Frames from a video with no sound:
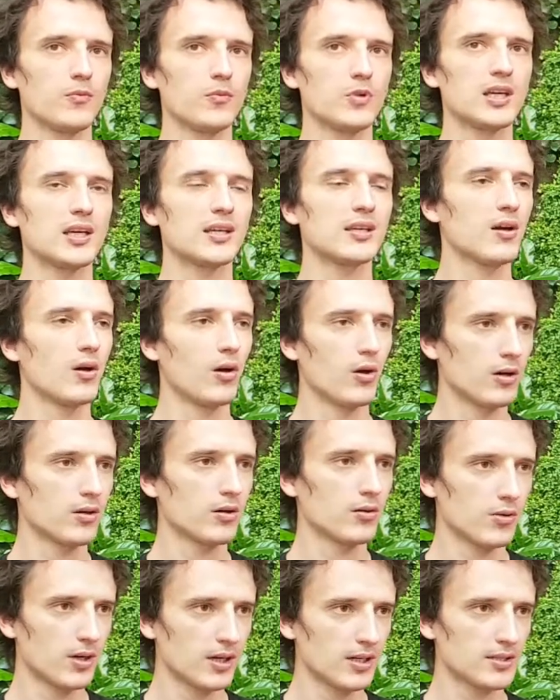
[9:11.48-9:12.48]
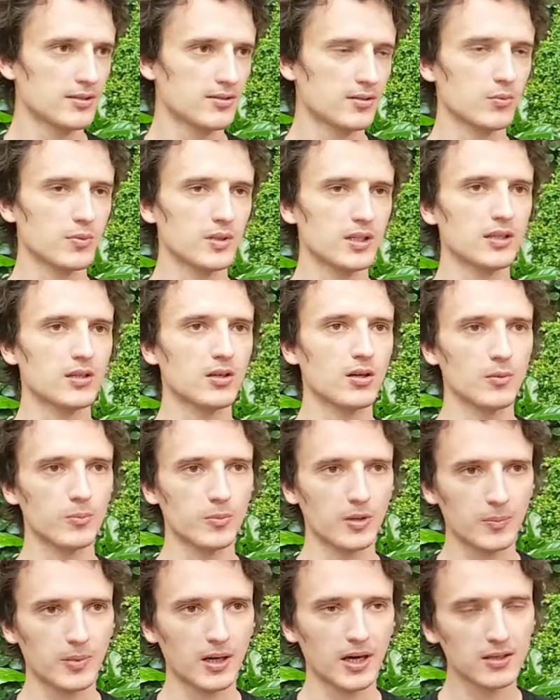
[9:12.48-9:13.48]
we get heard already. So we get heard
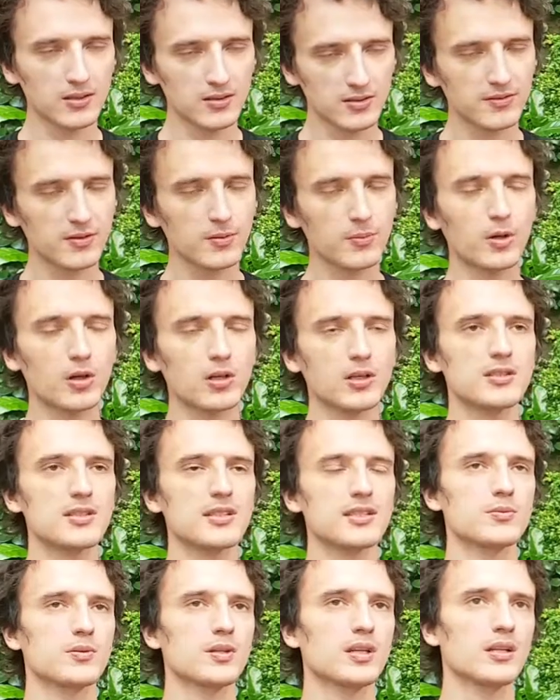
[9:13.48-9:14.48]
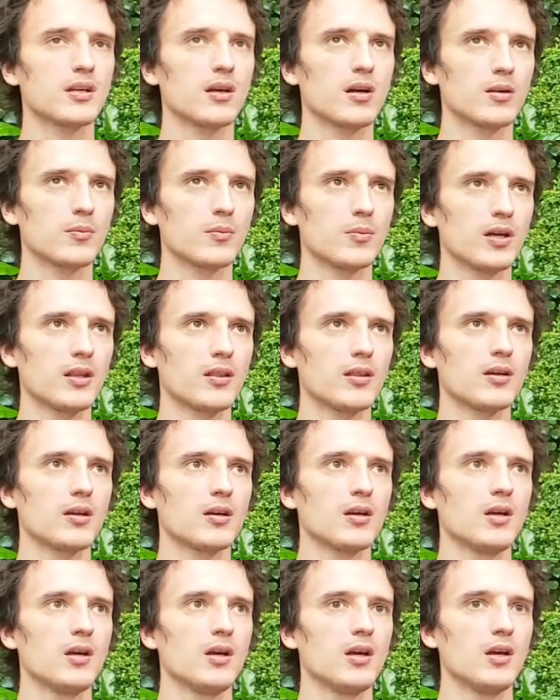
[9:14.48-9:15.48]
by parts of the politics, we get heard by the
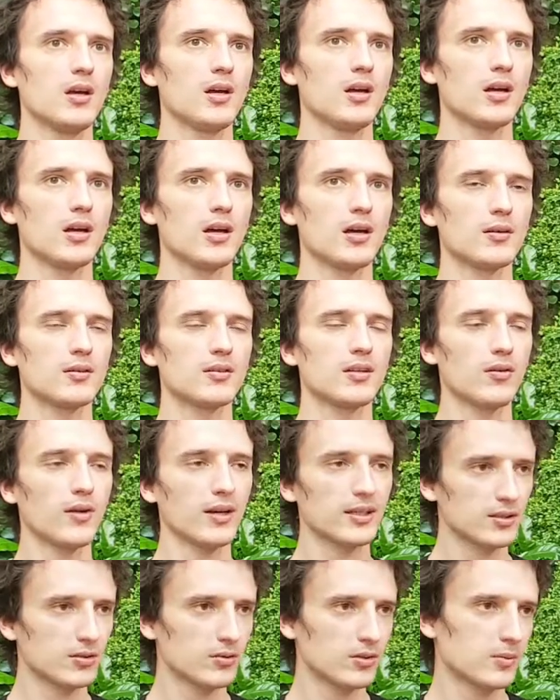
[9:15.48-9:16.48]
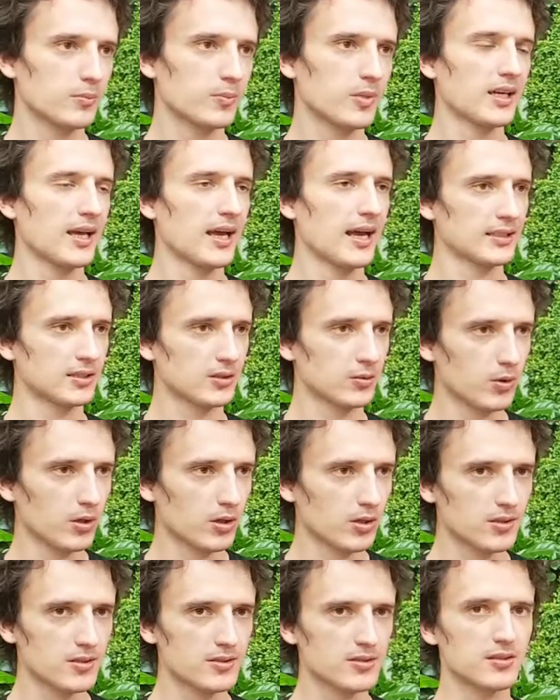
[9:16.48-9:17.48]
directorate, by the
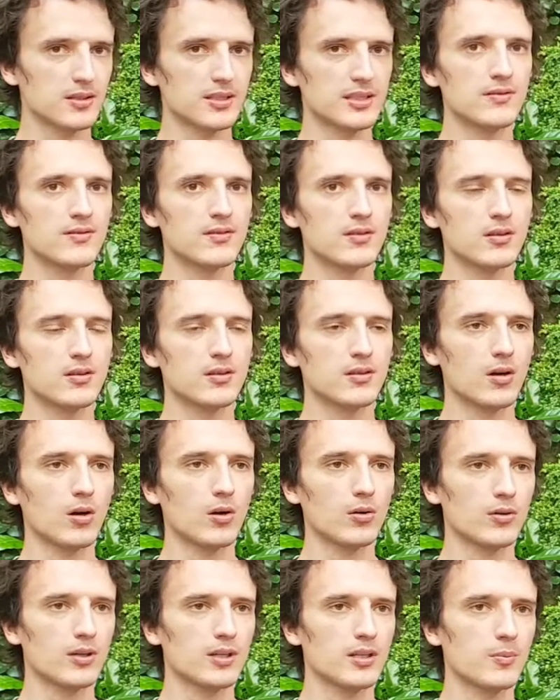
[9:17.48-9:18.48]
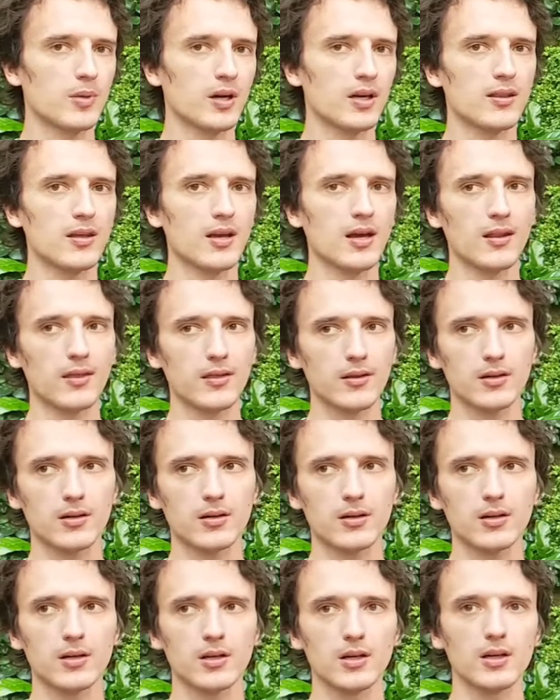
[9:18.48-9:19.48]
headquarters, even already by the
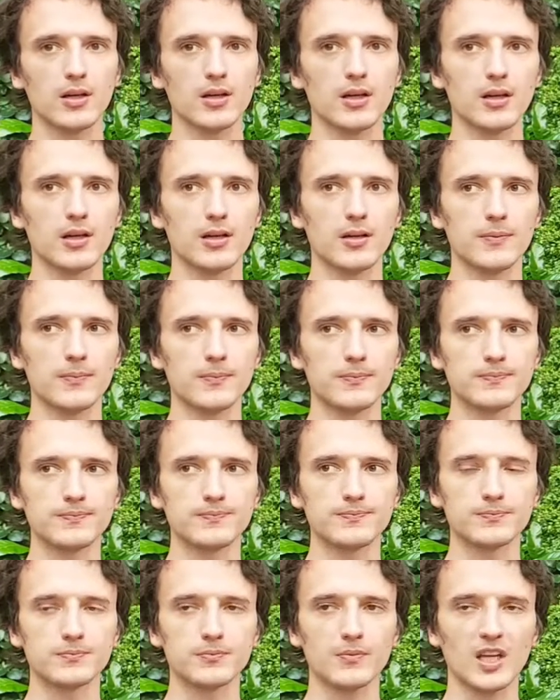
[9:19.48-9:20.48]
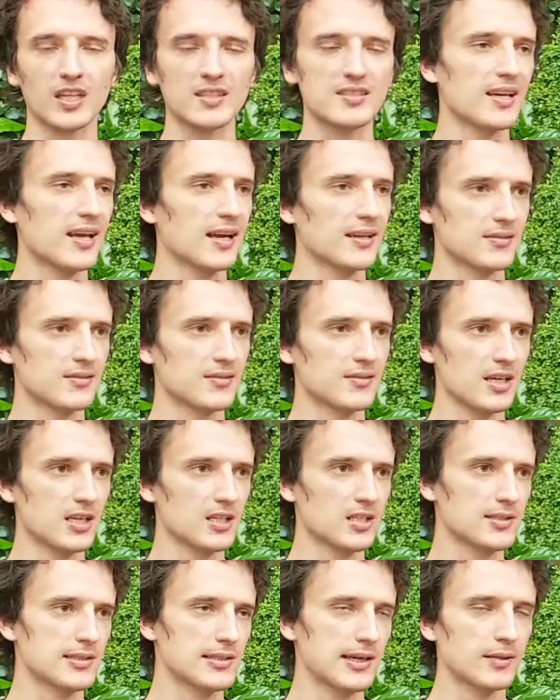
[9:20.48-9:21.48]
other, I'd say,
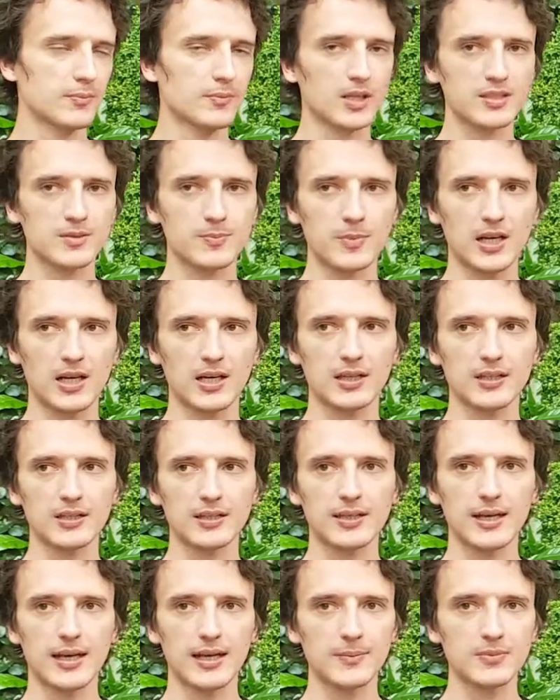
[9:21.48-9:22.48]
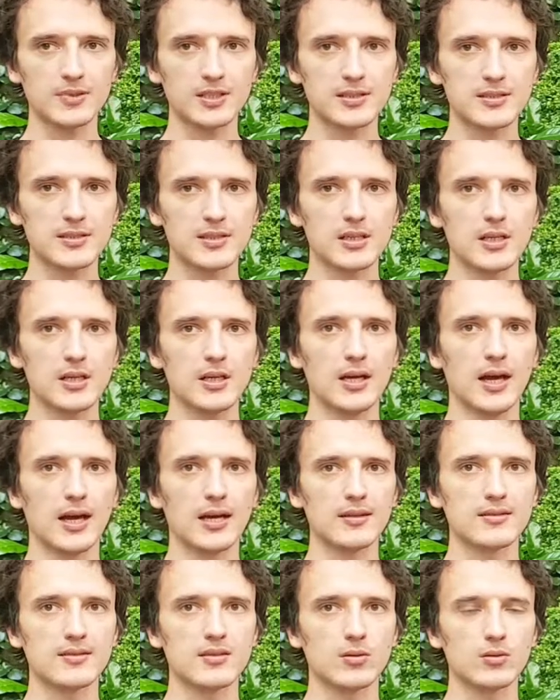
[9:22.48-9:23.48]
associations like Max Planck and Leibniz.
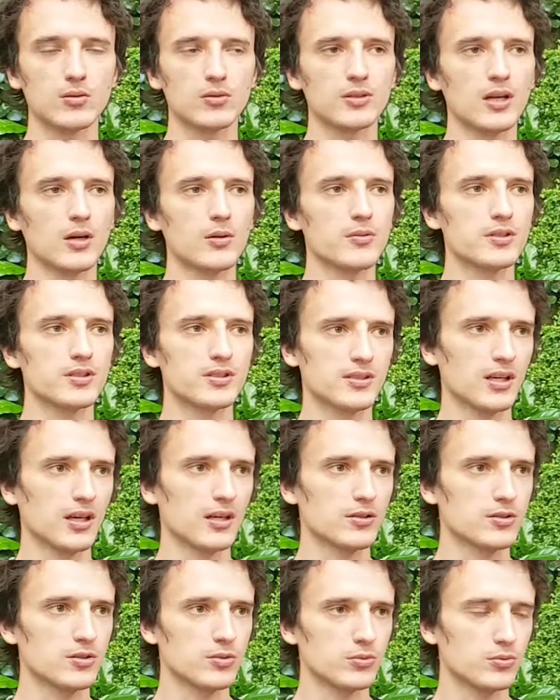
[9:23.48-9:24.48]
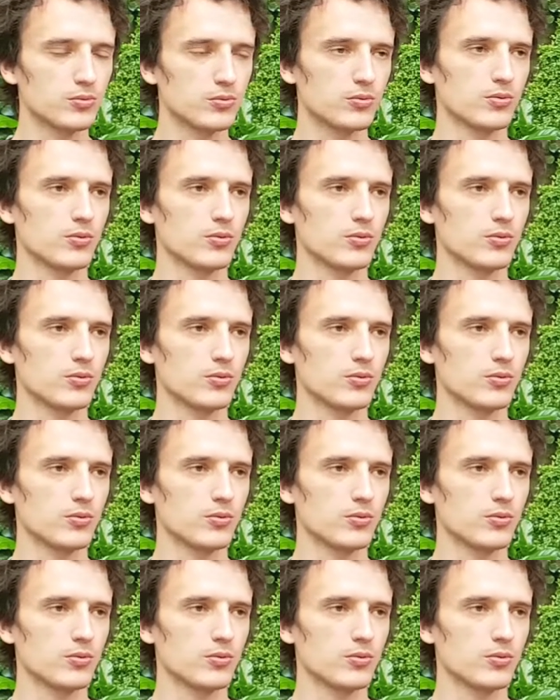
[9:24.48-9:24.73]
And so now we start to